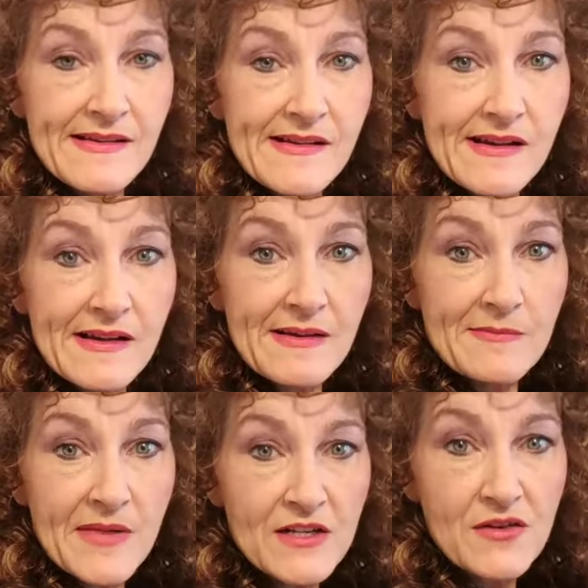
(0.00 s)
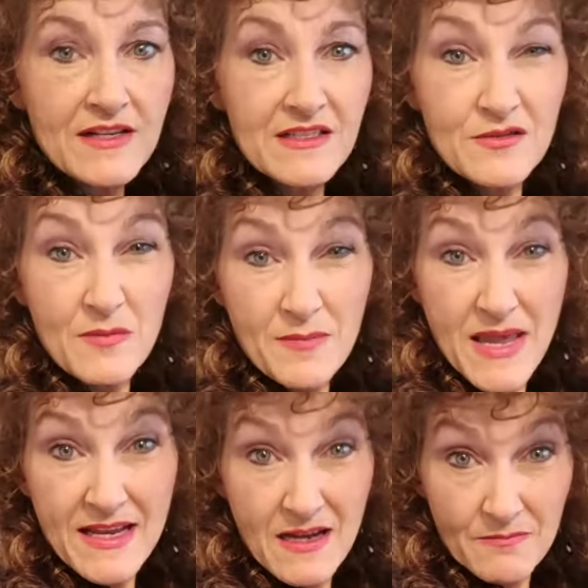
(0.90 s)
I tried to do my
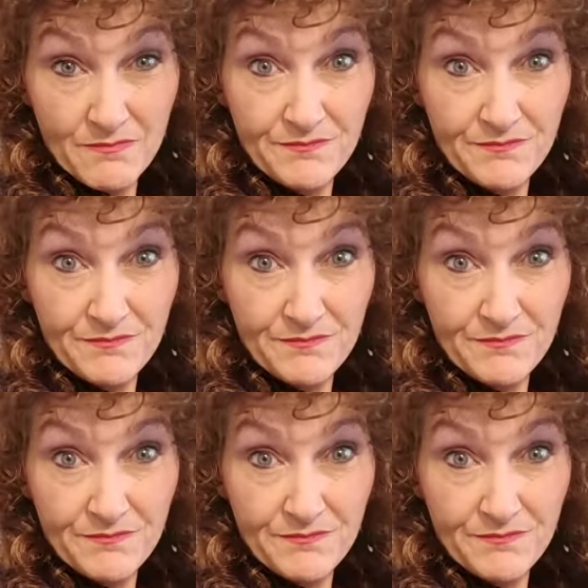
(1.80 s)
makeup.